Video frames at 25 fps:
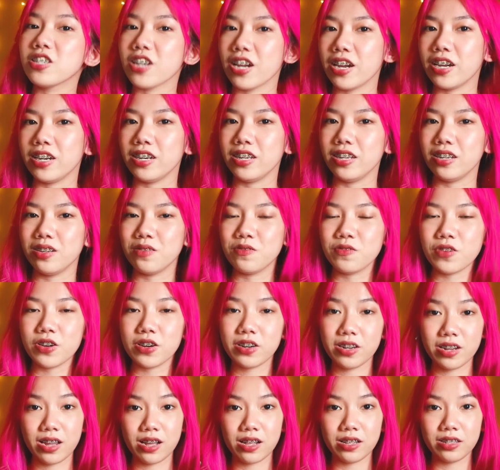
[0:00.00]
shiny and
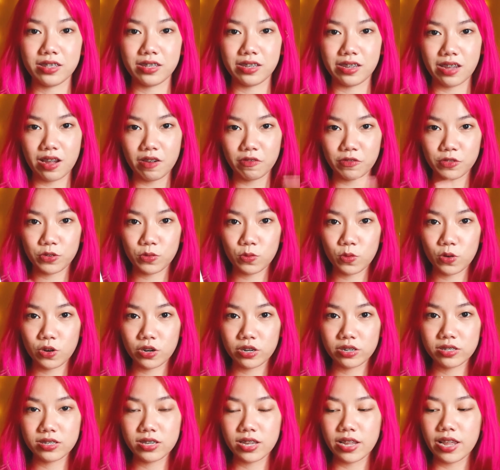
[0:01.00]
very healthy
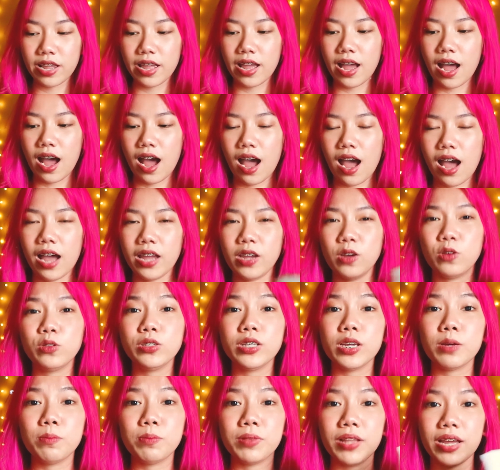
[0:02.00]
afterwards. I
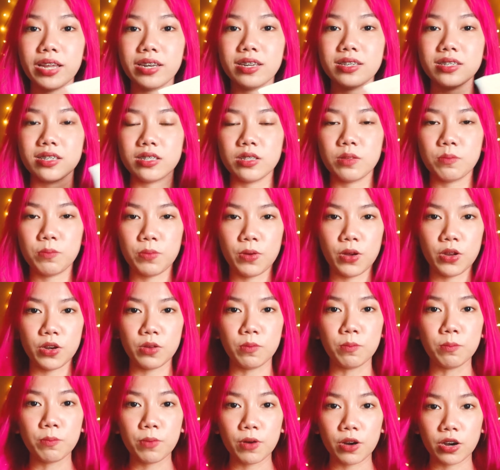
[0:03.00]
only apply this at the
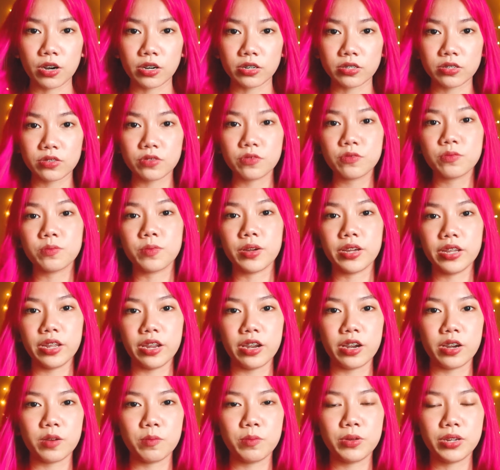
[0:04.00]
bottom parts of my
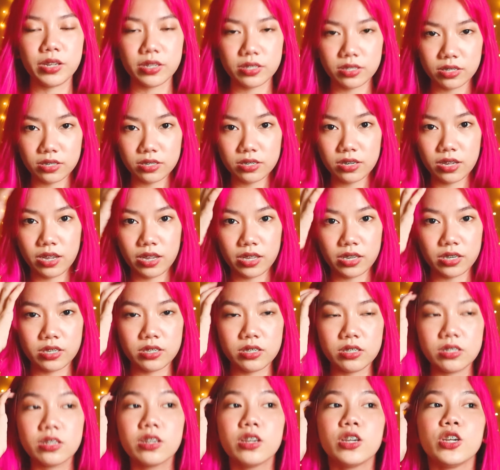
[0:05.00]
hair because it
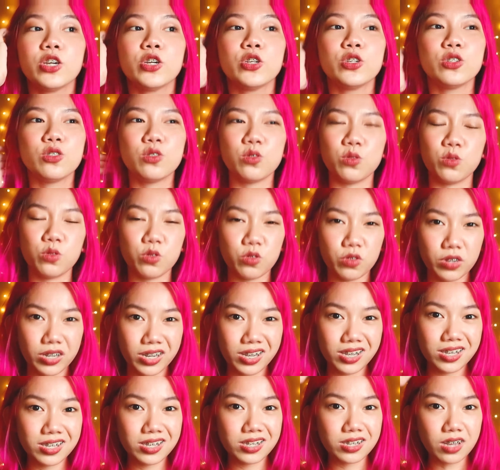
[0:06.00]
tends to
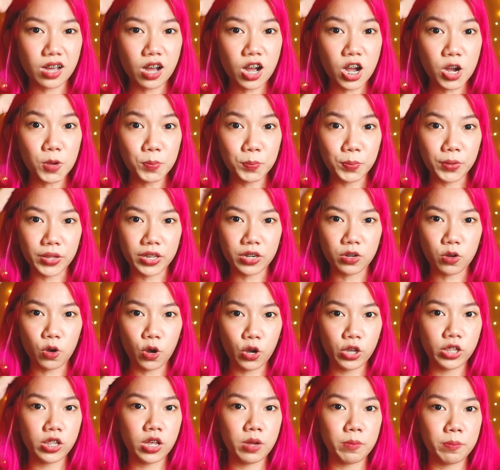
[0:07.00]
grease up and
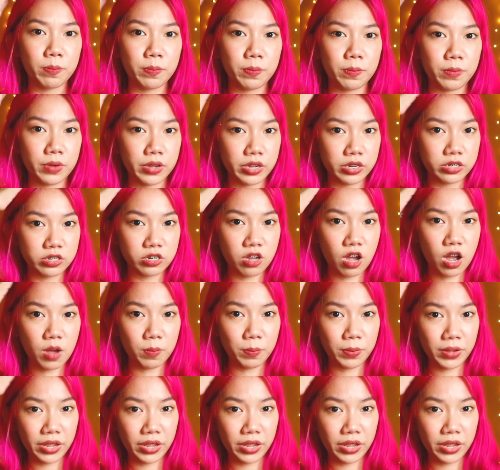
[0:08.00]
oil up my top